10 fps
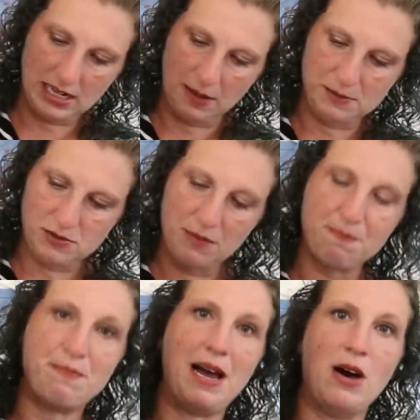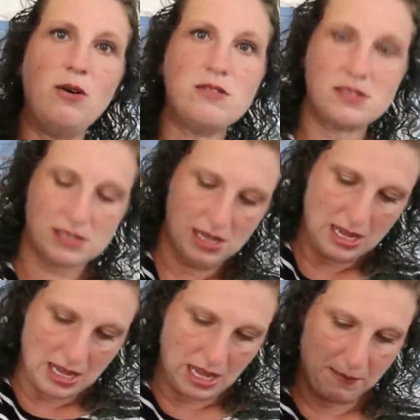It comes with a belt.
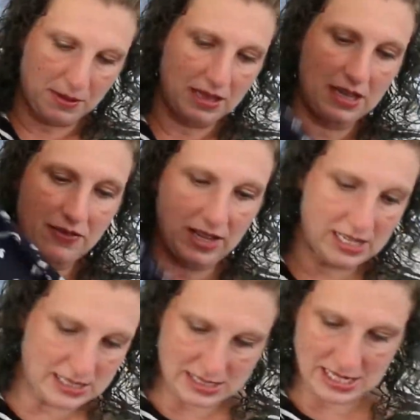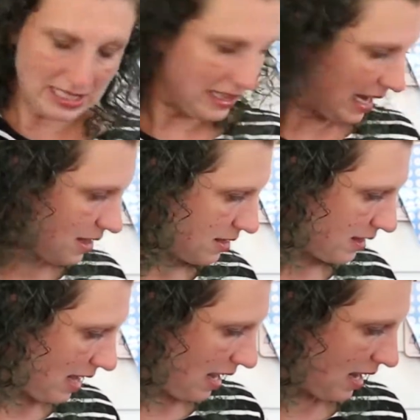I believe it is knee length,
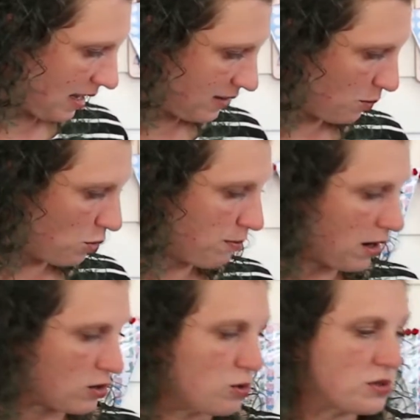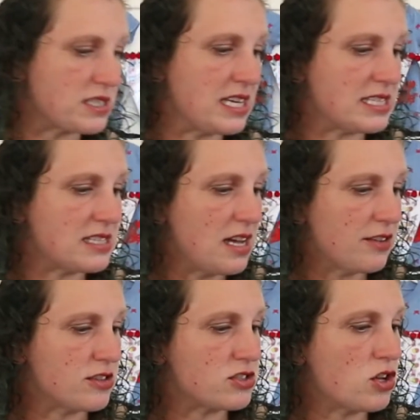and Walmart calls this
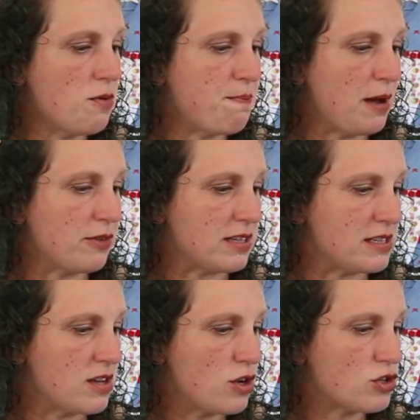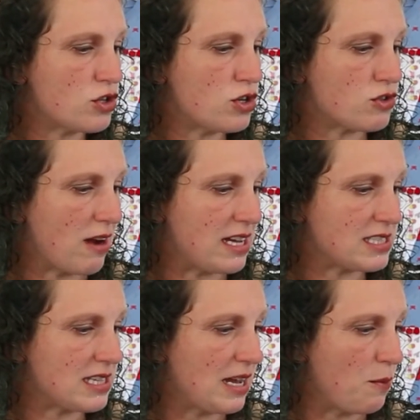the Scoop Belted Shirt
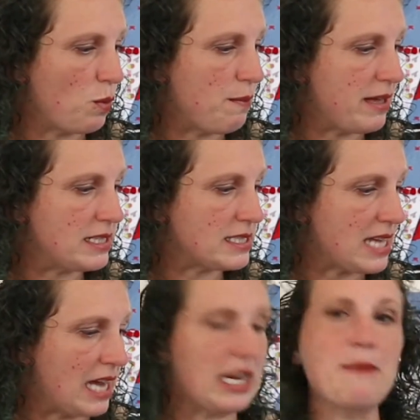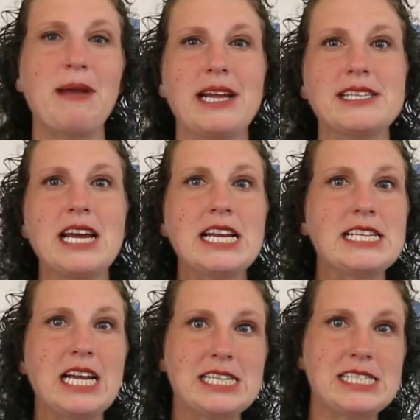Dress in women's, and I paid
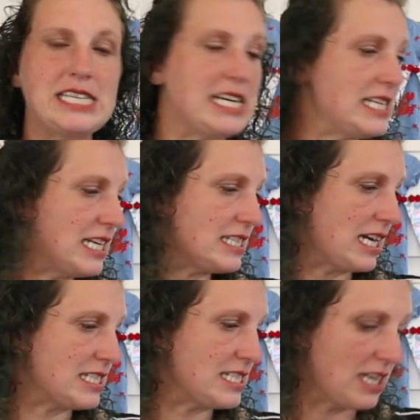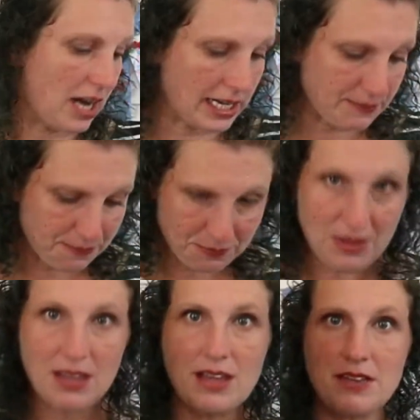$19.99.
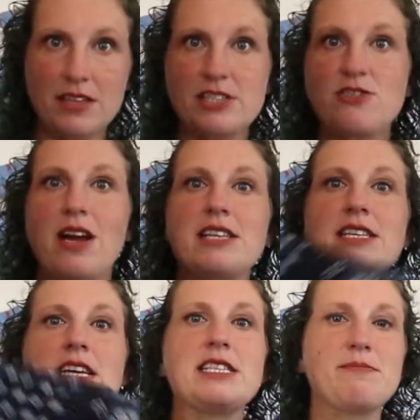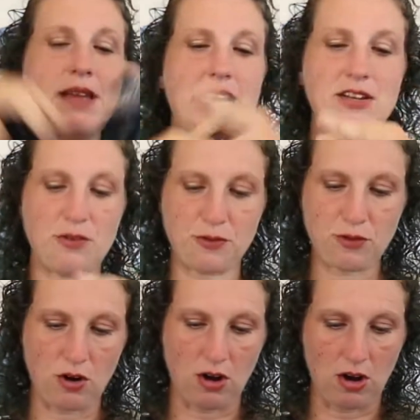This dress is made
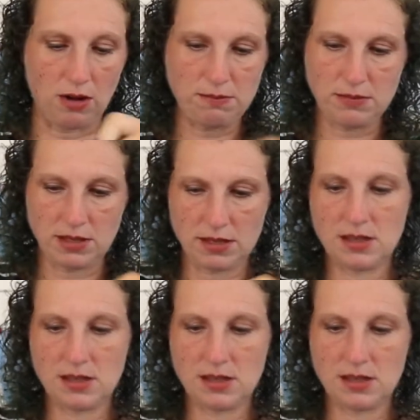from